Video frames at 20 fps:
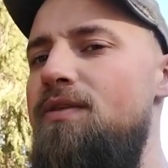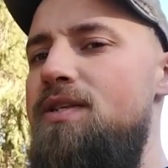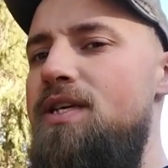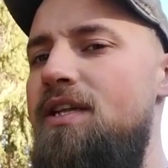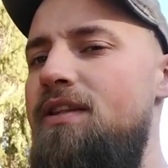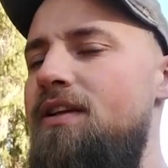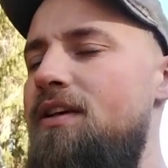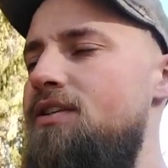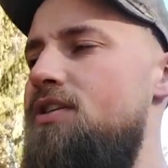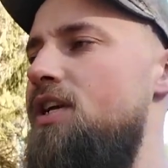those on
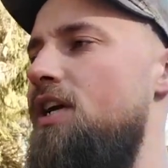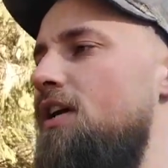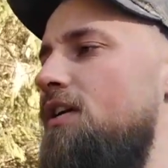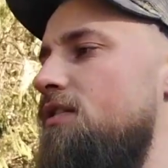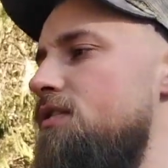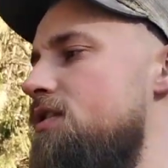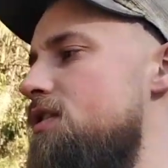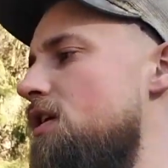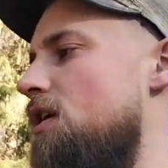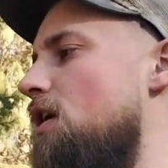their
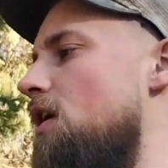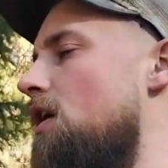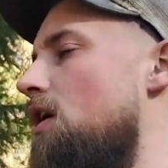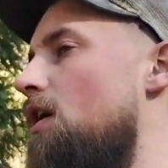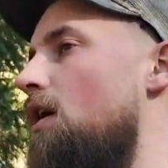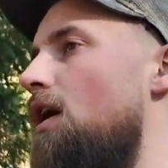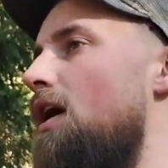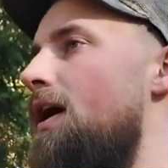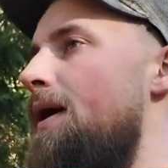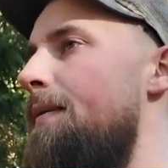channels.
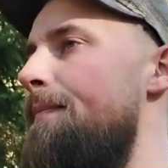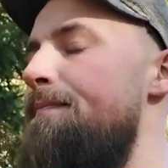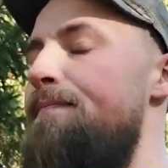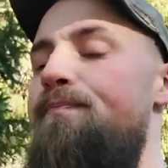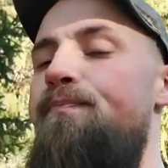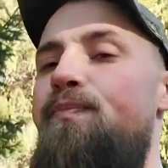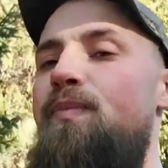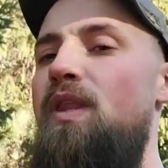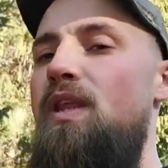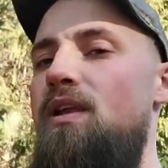
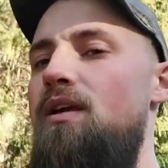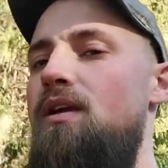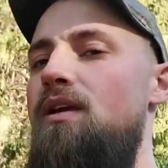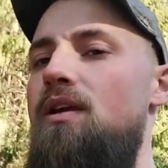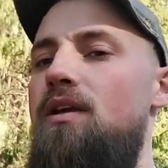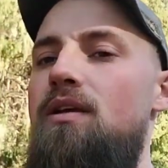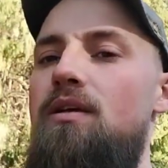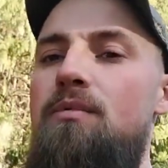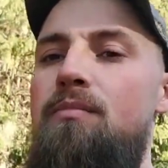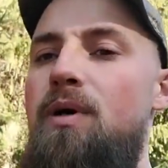
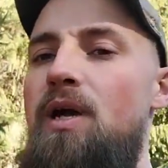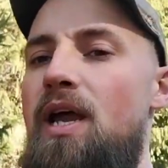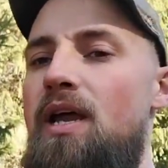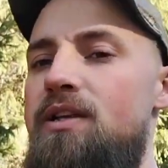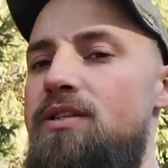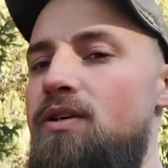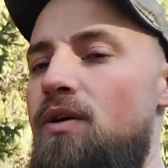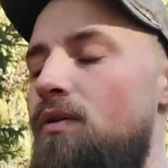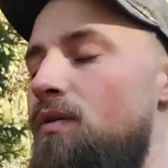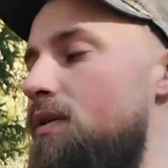But
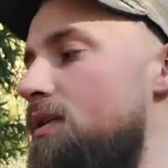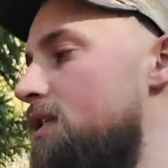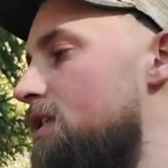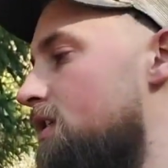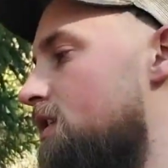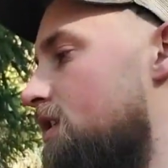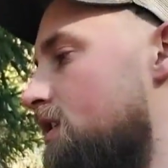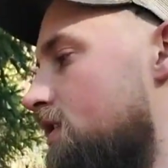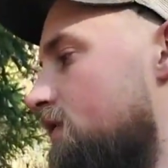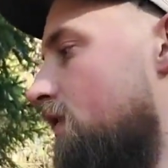as always,
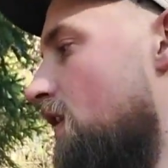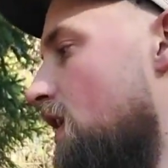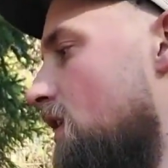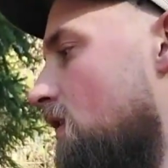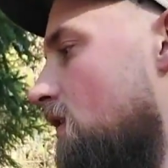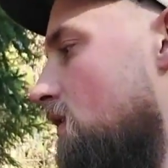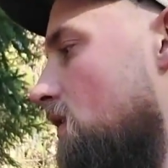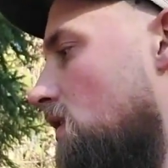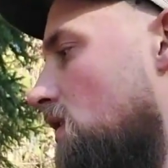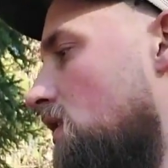just
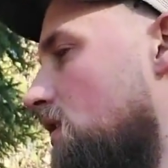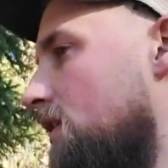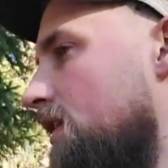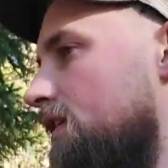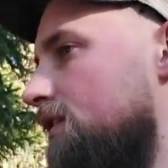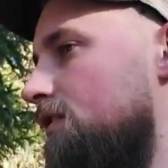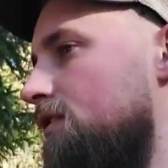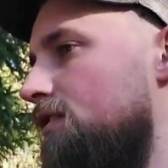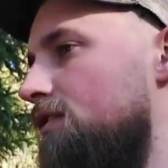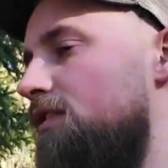follow along
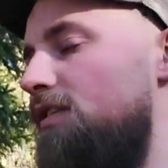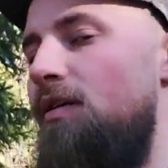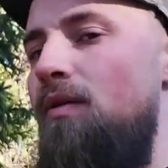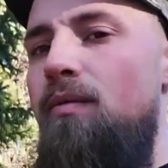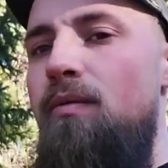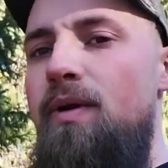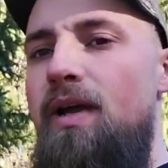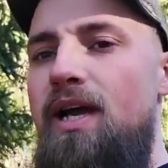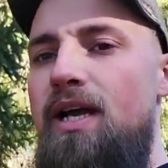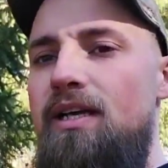and see what
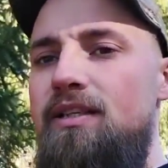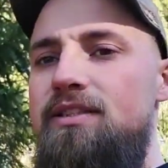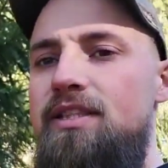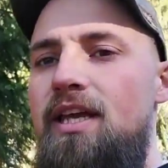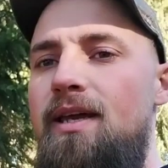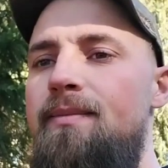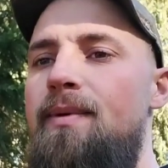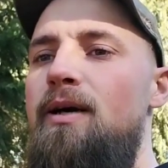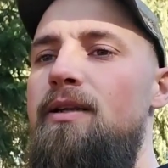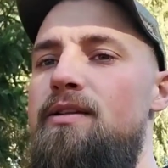we got to say
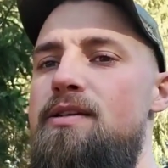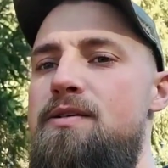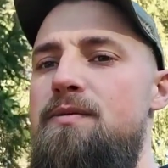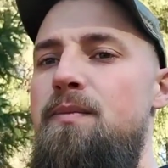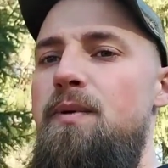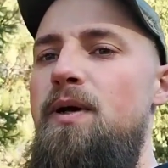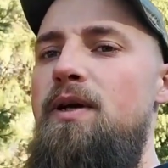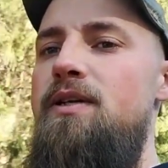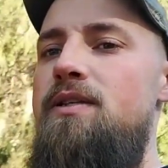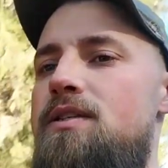about these
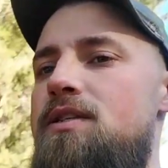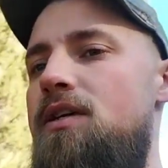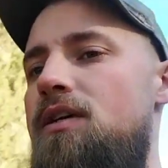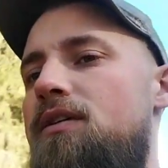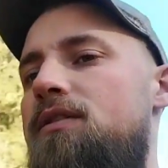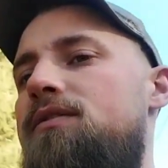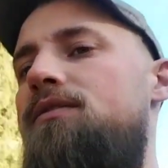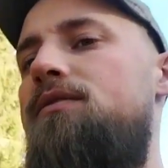breeds.